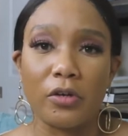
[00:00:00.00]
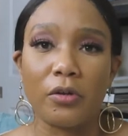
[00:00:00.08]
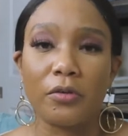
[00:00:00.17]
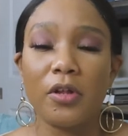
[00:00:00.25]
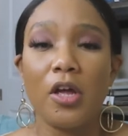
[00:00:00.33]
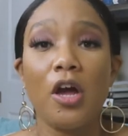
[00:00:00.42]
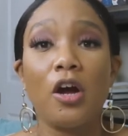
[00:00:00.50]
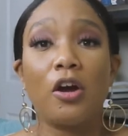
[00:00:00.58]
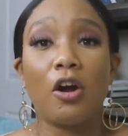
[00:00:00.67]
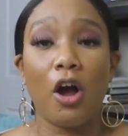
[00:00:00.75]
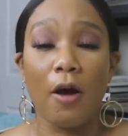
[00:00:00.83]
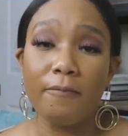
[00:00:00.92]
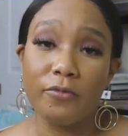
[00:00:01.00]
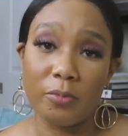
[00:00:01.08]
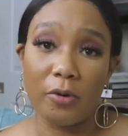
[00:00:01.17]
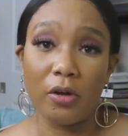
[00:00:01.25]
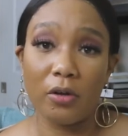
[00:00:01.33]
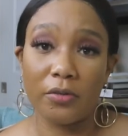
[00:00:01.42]
feels
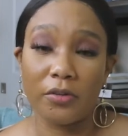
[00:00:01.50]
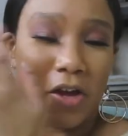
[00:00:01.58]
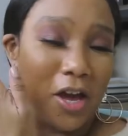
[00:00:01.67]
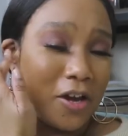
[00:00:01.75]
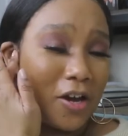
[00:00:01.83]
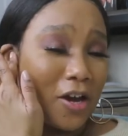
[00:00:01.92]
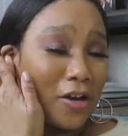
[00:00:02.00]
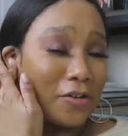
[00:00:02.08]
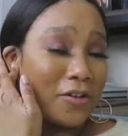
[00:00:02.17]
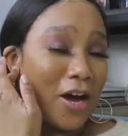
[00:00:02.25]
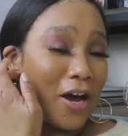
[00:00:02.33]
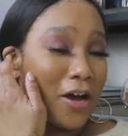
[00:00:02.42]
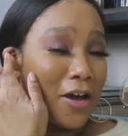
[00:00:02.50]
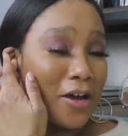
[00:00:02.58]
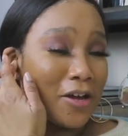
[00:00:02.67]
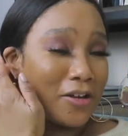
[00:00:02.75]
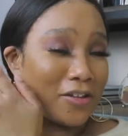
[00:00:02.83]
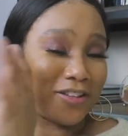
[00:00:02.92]
comfortable. Okay guys,
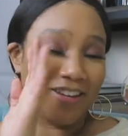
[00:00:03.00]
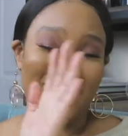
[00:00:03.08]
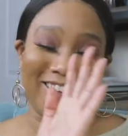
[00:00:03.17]
I...